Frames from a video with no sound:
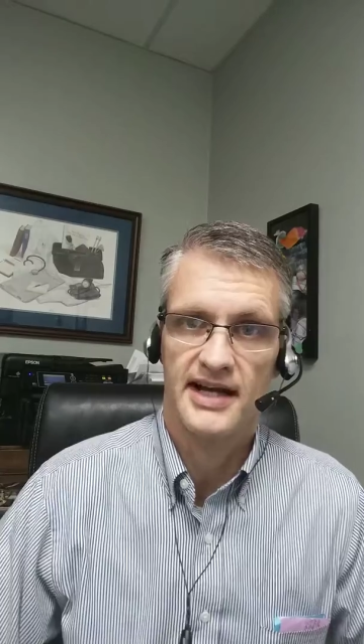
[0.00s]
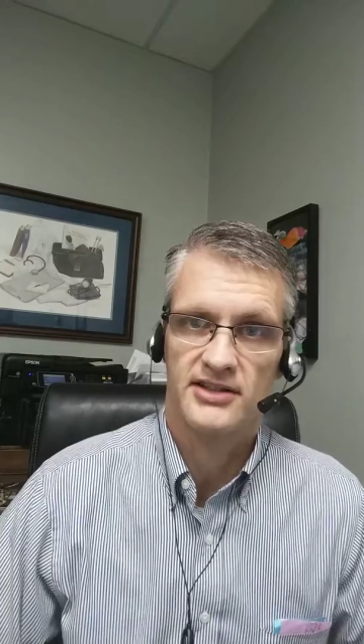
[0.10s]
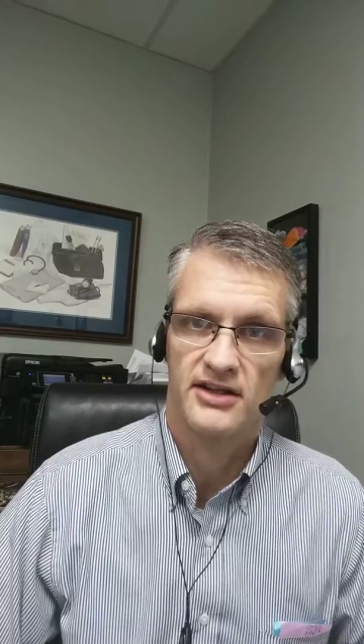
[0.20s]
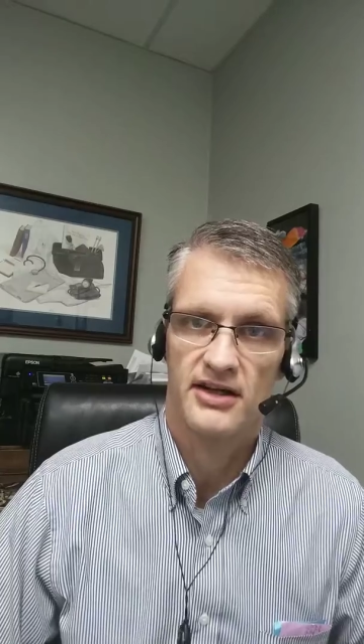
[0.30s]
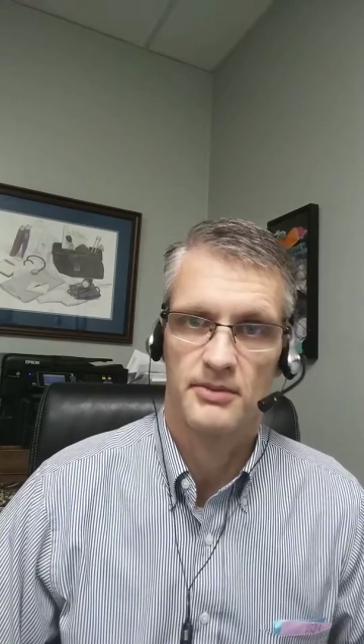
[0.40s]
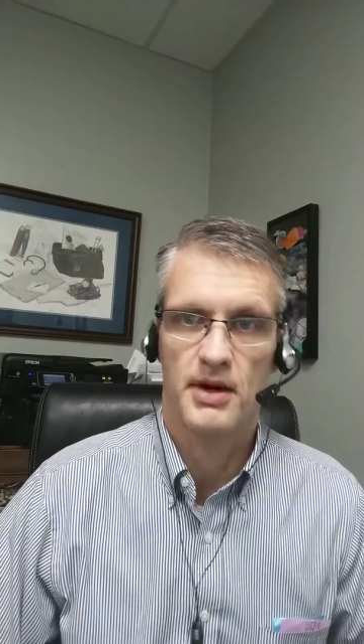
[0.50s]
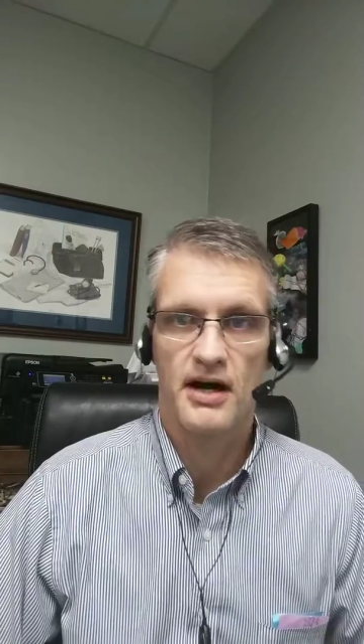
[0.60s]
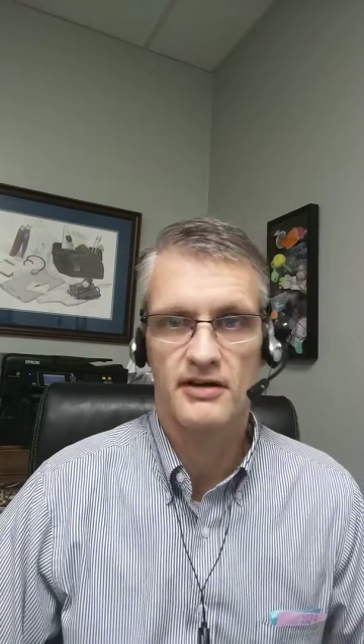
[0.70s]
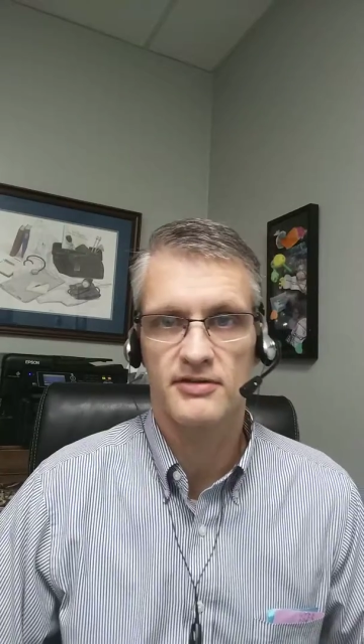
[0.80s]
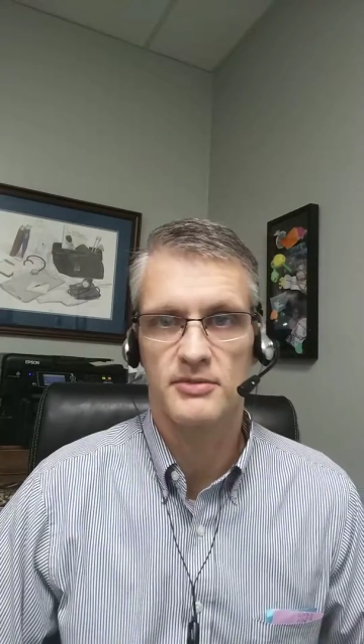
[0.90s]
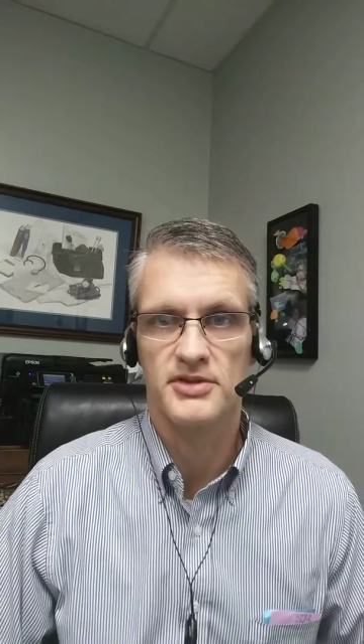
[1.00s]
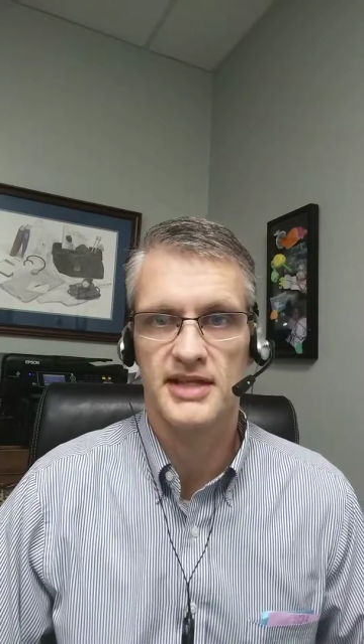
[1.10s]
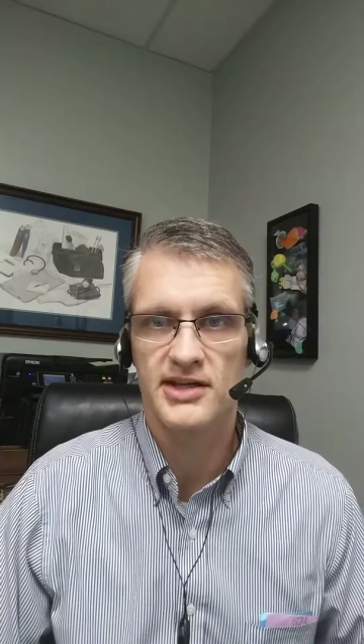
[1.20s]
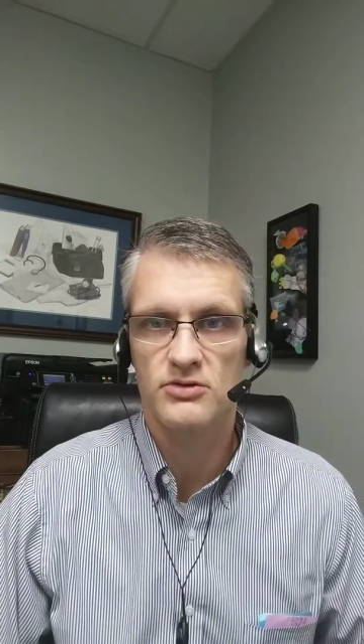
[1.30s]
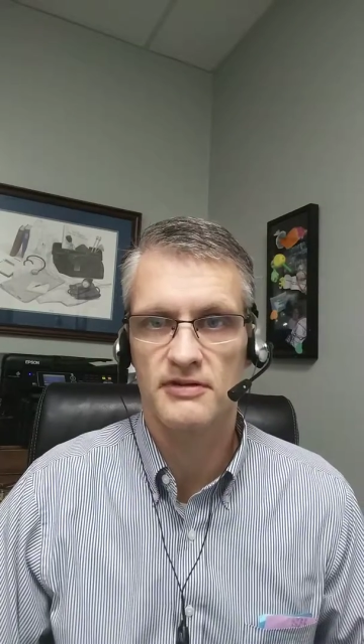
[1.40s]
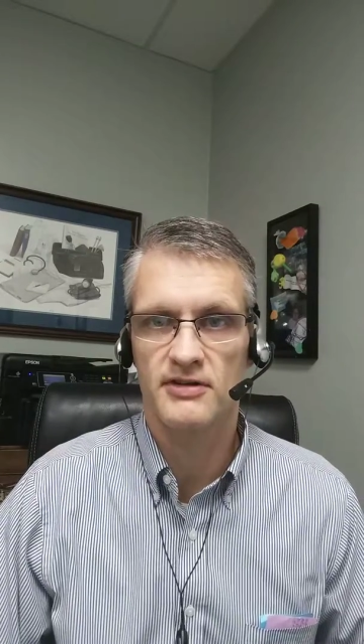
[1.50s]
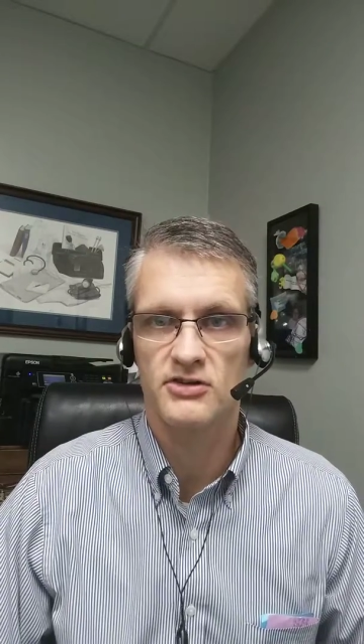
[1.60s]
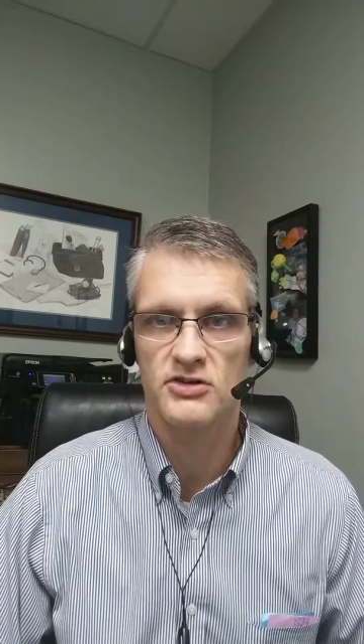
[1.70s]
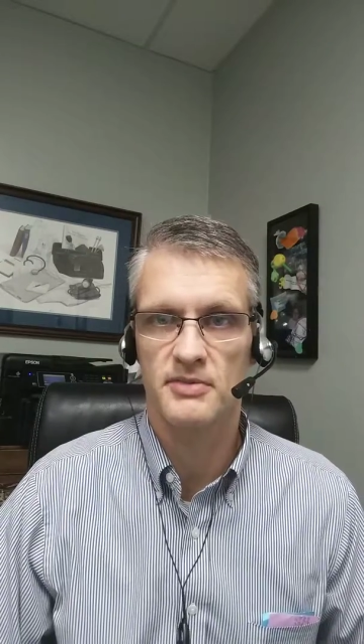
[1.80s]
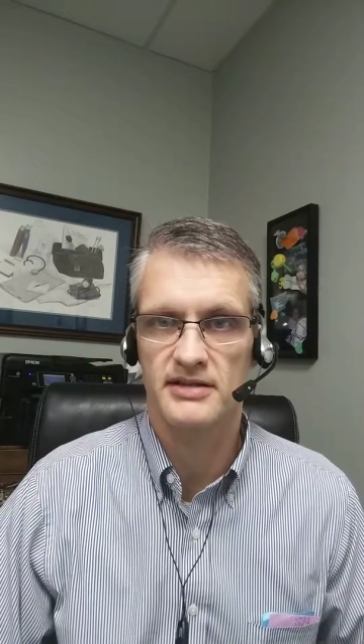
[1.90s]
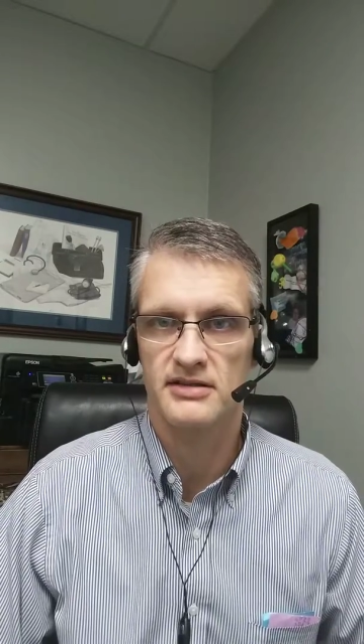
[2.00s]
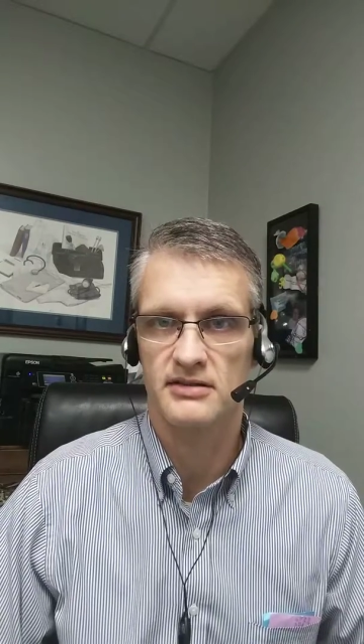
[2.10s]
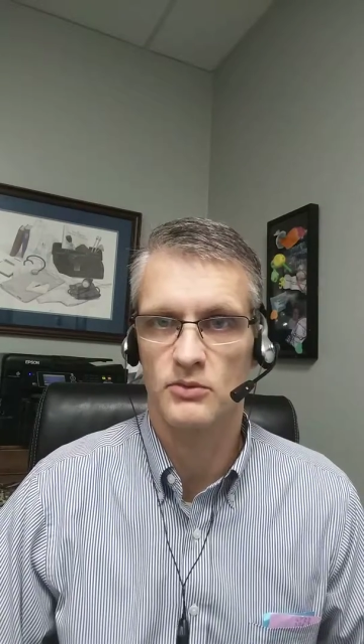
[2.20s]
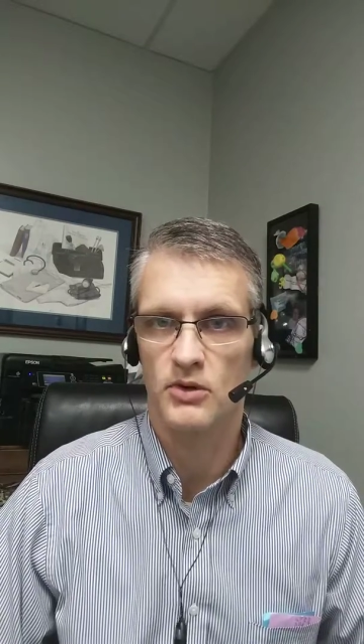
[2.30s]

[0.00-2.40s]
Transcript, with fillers: Dr. Eric Potter from Sanctuary Functional Medicine,